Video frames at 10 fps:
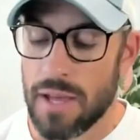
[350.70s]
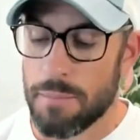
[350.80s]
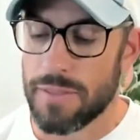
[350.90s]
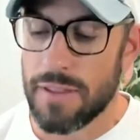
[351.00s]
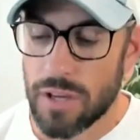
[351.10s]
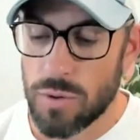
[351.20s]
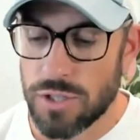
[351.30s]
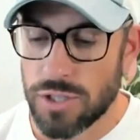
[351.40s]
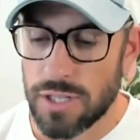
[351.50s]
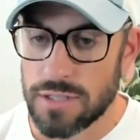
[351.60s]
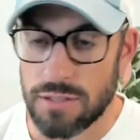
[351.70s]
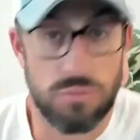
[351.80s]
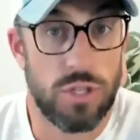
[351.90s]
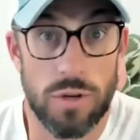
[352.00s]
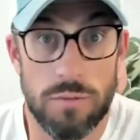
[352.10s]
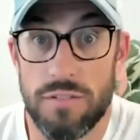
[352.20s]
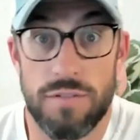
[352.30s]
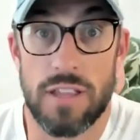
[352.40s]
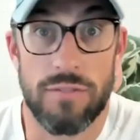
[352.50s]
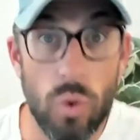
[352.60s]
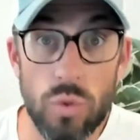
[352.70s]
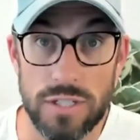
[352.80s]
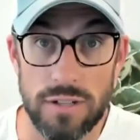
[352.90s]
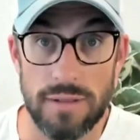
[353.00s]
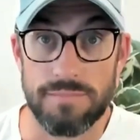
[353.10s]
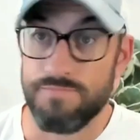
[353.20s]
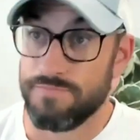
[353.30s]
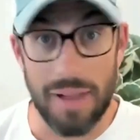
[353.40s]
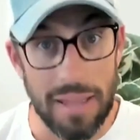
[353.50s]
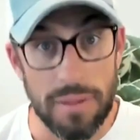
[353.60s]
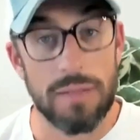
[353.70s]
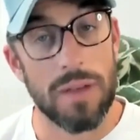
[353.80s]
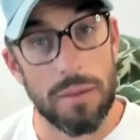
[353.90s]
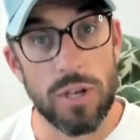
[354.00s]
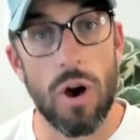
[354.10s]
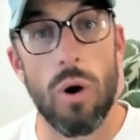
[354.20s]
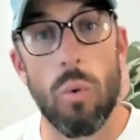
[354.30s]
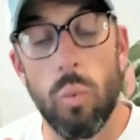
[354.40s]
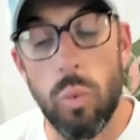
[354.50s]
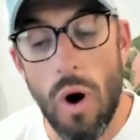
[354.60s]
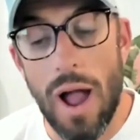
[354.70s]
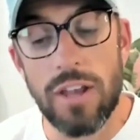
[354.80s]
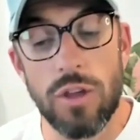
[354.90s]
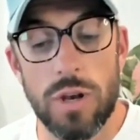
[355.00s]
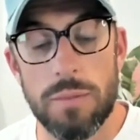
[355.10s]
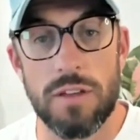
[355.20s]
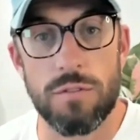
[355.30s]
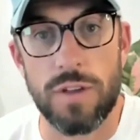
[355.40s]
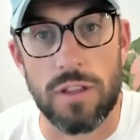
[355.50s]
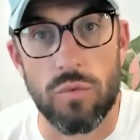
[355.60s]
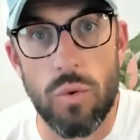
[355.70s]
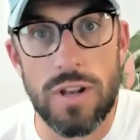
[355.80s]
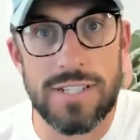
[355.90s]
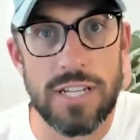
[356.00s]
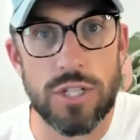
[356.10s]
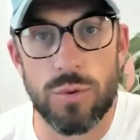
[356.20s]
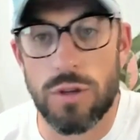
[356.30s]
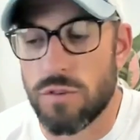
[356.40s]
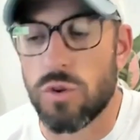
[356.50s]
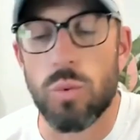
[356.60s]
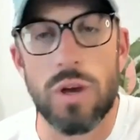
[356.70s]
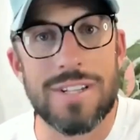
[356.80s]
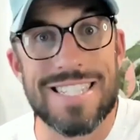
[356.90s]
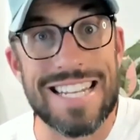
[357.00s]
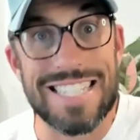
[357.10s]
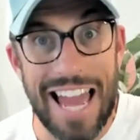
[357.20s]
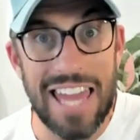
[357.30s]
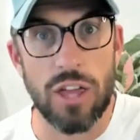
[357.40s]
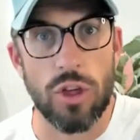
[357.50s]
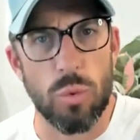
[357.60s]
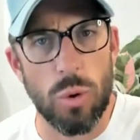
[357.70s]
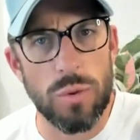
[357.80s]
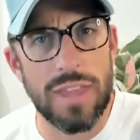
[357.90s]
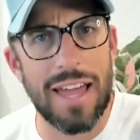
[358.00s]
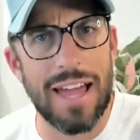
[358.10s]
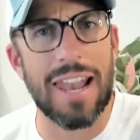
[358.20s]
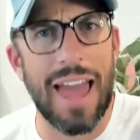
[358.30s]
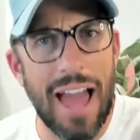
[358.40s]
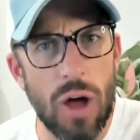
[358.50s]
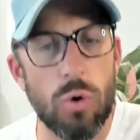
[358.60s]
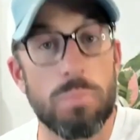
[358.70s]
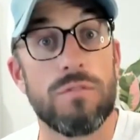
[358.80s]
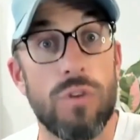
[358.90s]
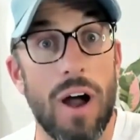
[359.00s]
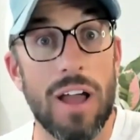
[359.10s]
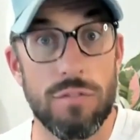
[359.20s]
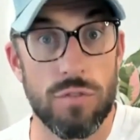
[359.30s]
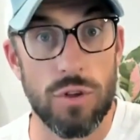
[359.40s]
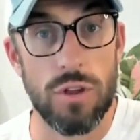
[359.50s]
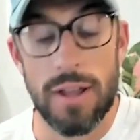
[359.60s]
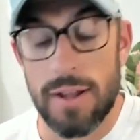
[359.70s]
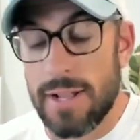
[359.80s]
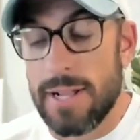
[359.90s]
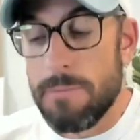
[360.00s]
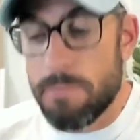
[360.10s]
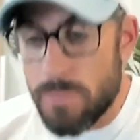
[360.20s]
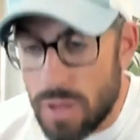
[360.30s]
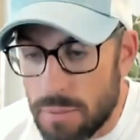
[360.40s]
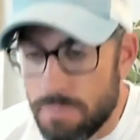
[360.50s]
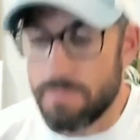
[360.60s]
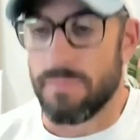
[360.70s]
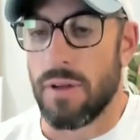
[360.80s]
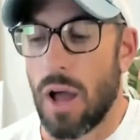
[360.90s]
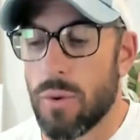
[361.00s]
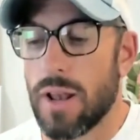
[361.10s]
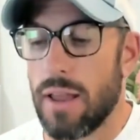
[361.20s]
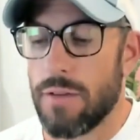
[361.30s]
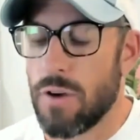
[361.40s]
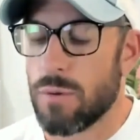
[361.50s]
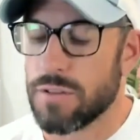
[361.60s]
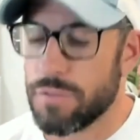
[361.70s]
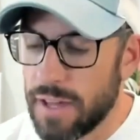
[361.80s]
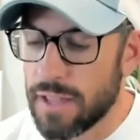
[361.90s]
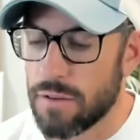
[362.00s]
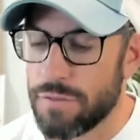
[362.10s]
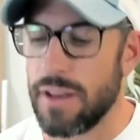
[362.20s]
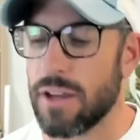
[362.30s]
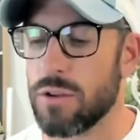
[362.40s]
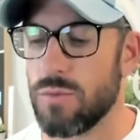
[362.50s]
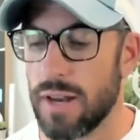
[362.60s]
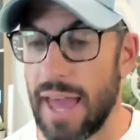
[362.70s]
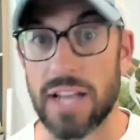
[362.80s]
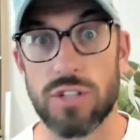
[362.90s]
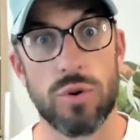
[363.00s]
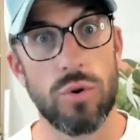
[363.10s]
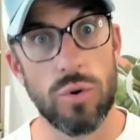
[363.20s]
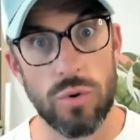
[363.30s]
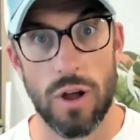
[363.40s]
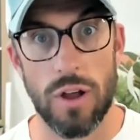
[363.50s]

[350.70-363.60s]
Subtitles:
But then the question is, do you want to be effective all the time? Maybe, maybe not. Why do you want to be effective? What is that doing for you? Where is that taking you? What would that allow or provide for you? I would, if I was effective, then I could relax. Oh,